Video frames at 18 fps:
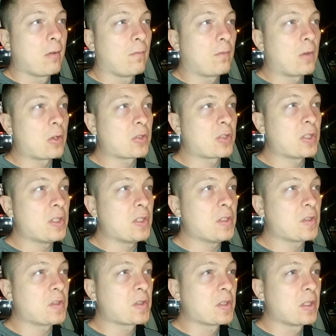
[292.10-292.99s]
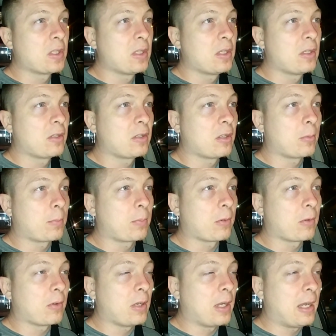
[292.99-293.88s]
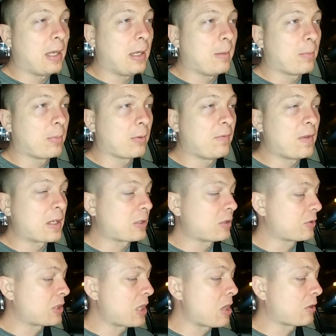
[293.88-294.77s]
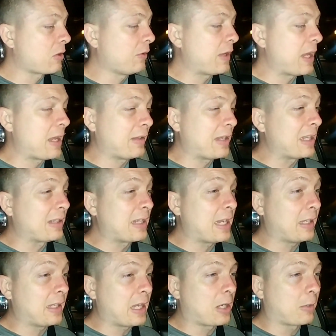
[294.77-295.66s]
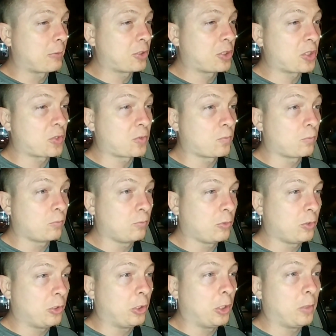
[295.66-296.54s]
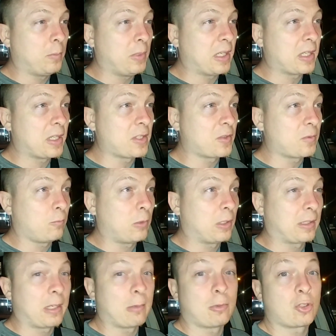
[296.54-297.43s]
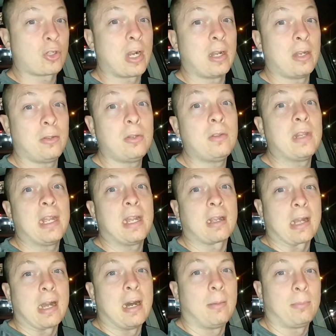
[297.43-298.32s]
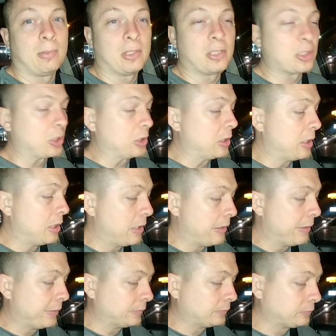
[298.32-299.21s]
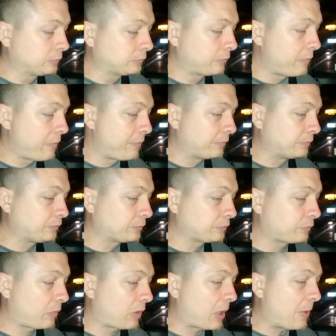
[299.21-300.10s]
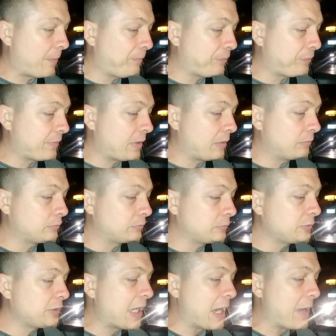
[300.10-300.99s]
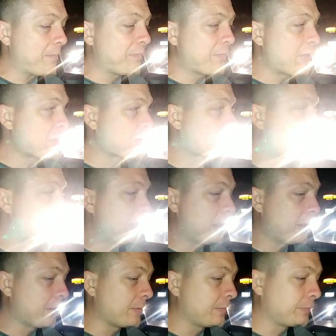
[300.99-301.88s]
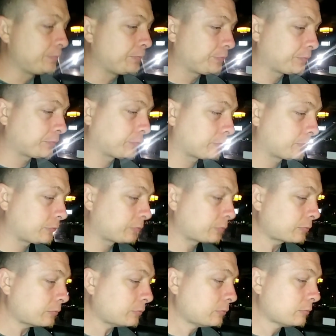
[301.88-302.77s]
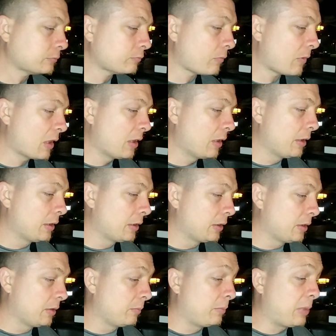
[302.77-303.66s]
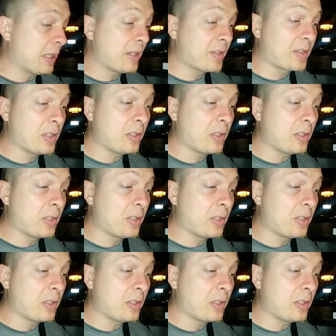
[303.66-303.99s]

versus the Perfecto Taco. That thing there was just good because what they were trying to do, they accomplished. And also the presentation on that was a lot better. Yeah, this one here. This is just so messy. But it's